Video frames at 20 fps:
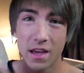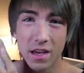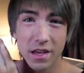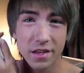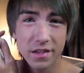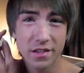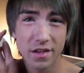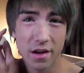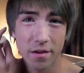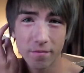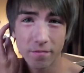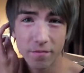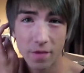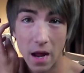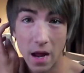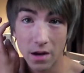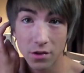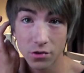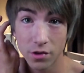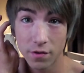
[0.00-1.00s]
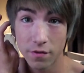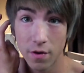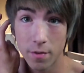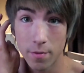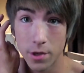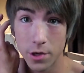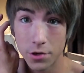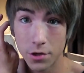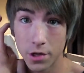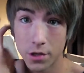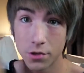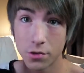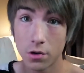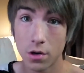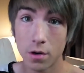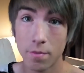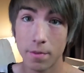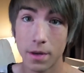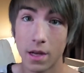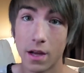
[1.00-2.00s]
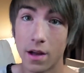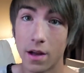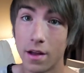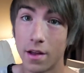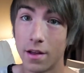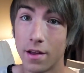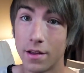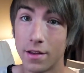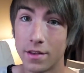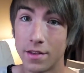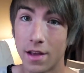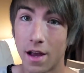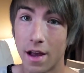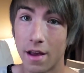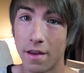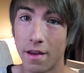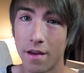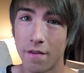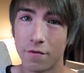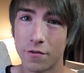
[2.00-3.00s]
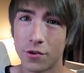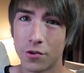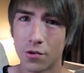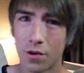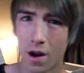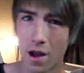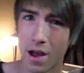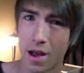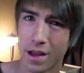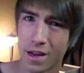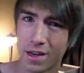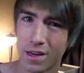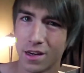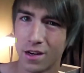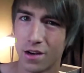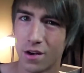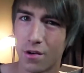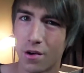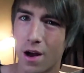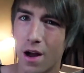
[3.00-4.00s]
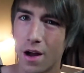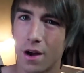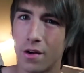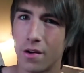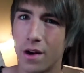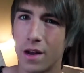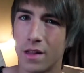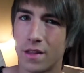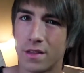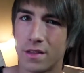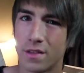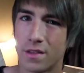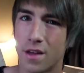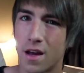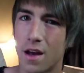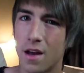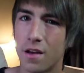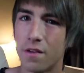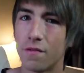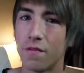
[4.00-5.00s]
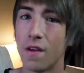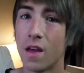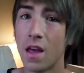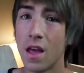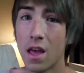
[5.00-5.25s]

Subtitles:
is actually from the drugstore, because I have tried, you know, higher-end stuff